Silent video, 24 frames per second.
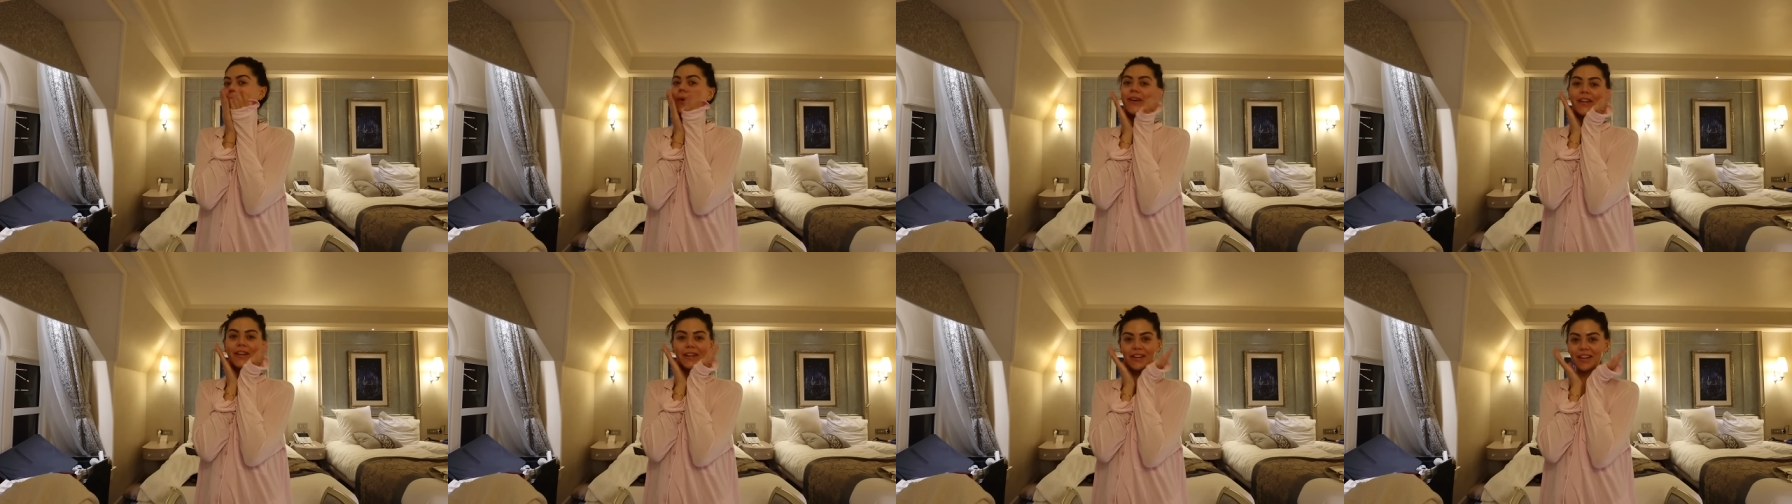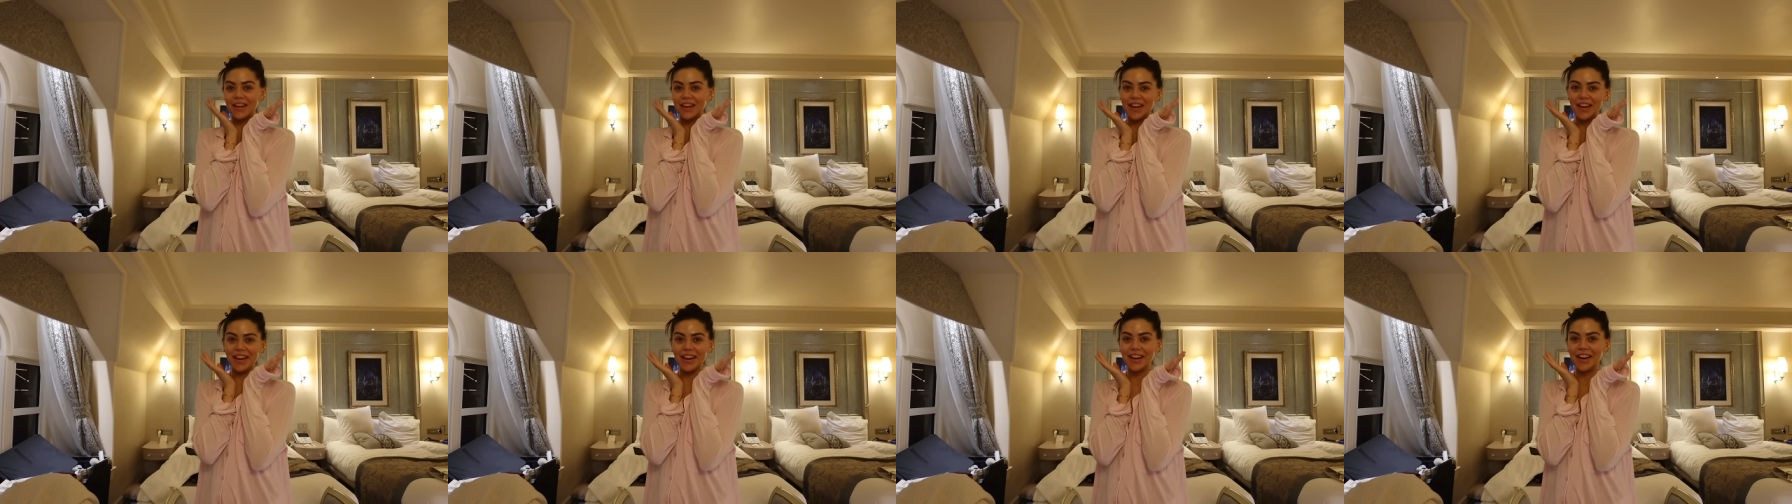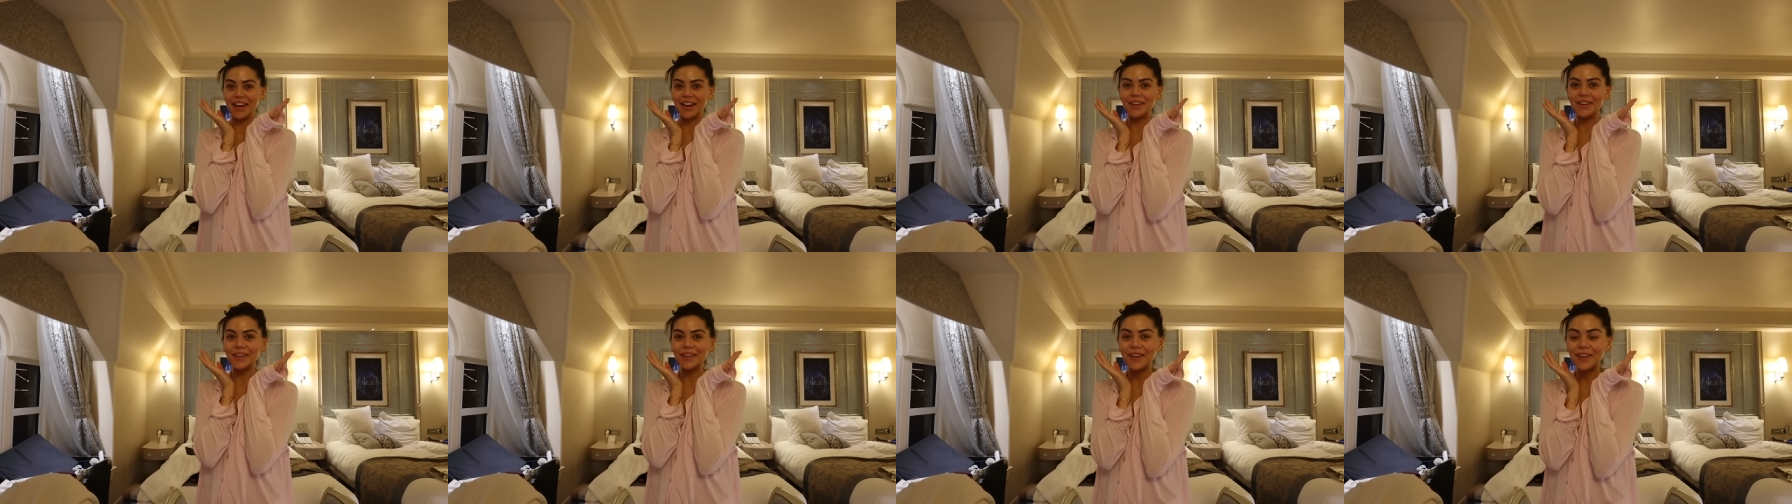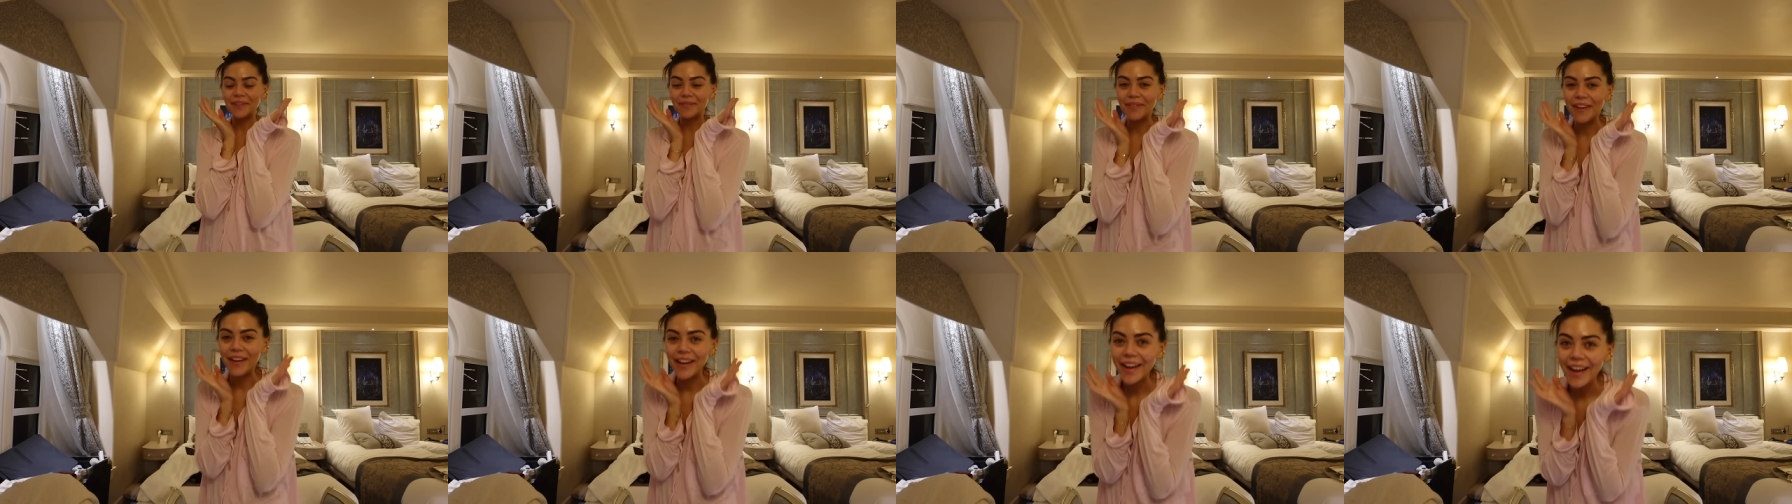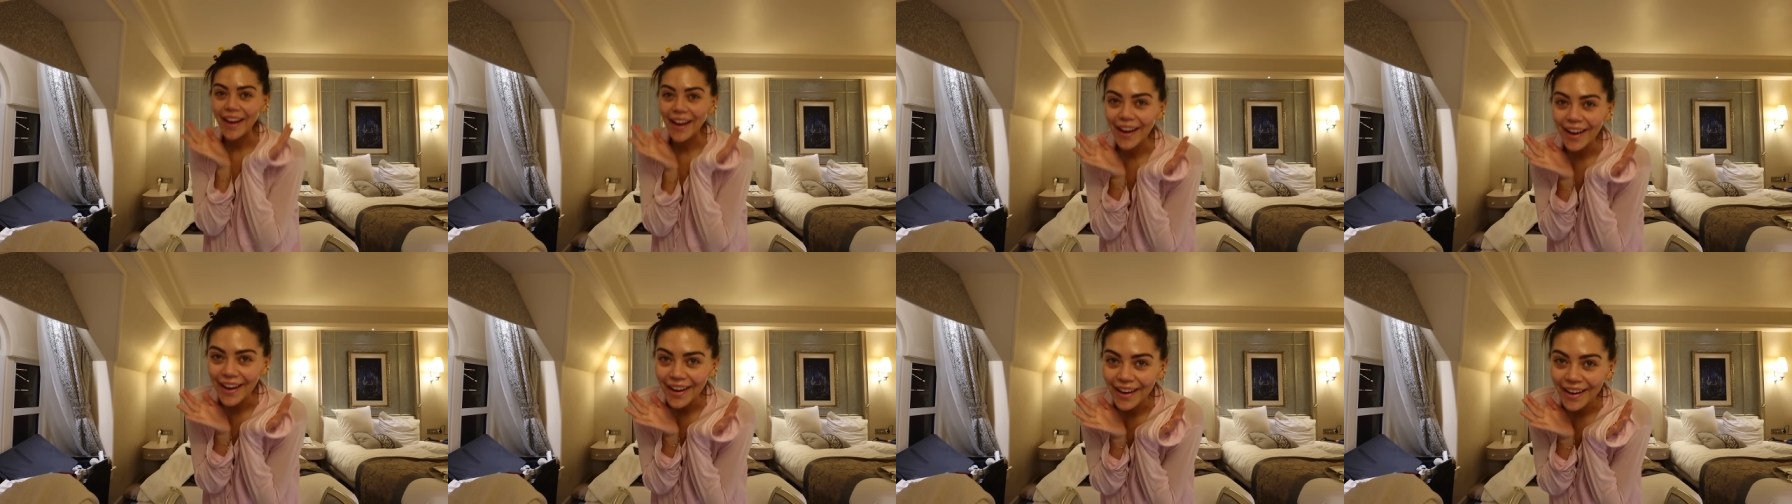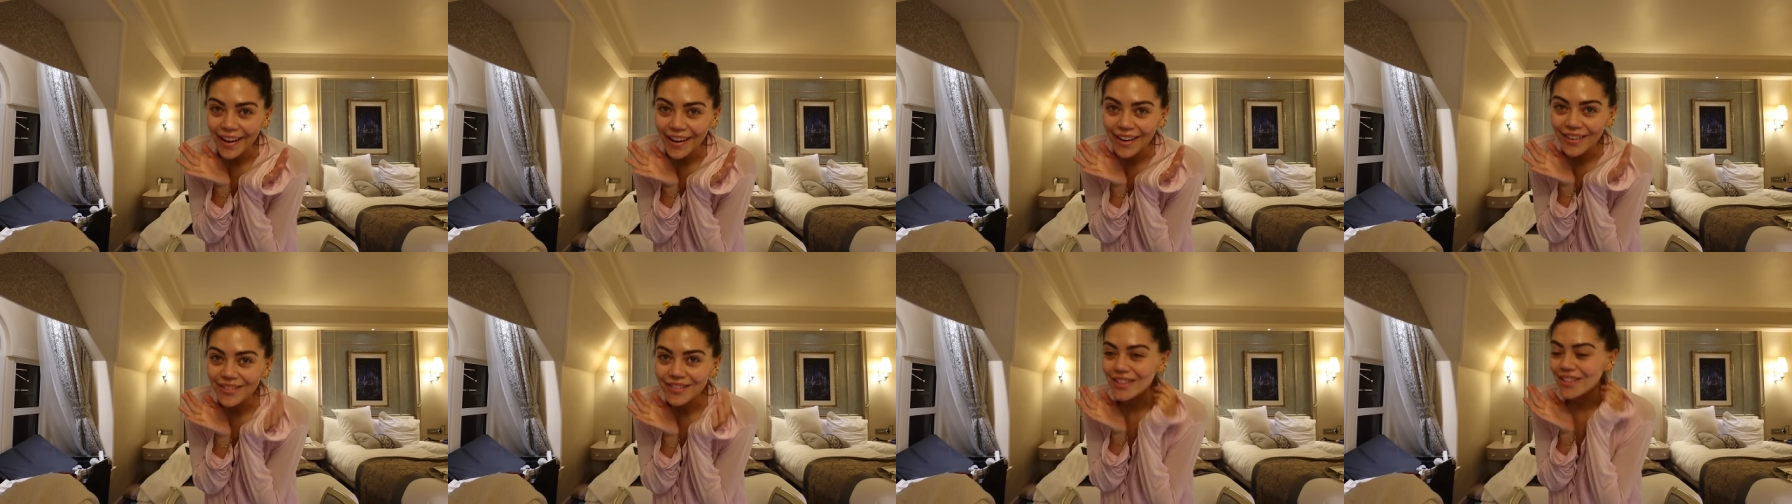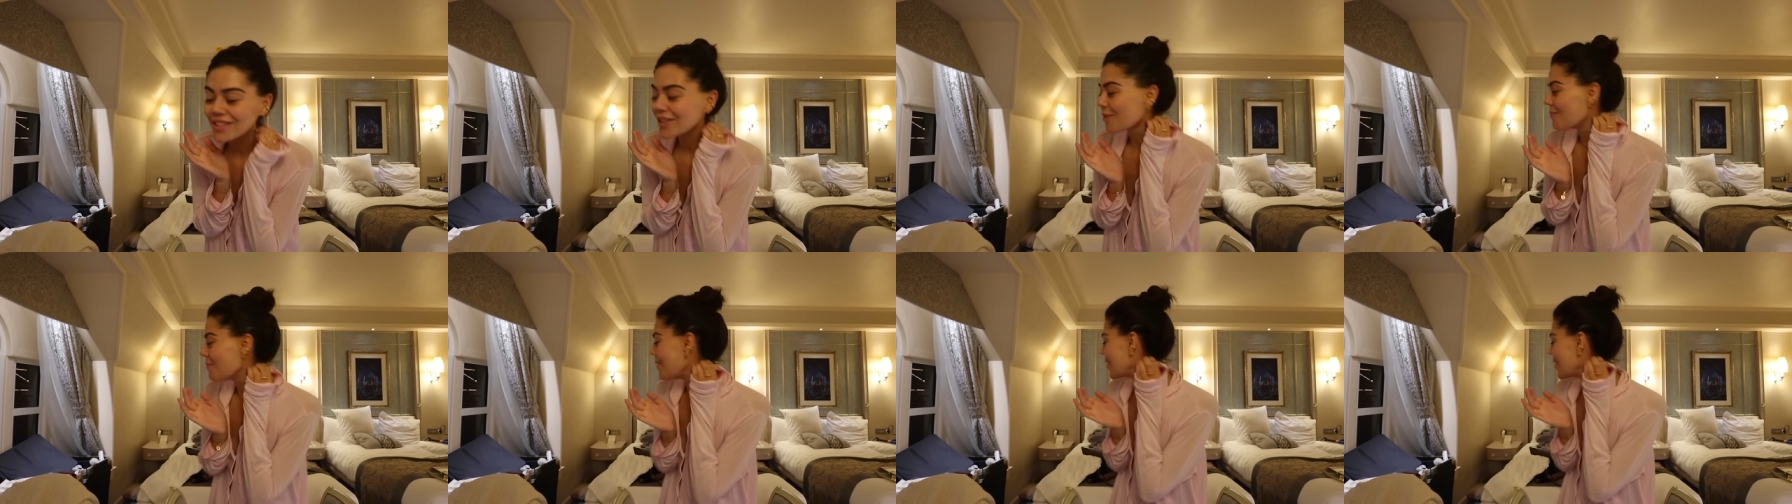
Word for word: What a day. Look at my hair. I've just come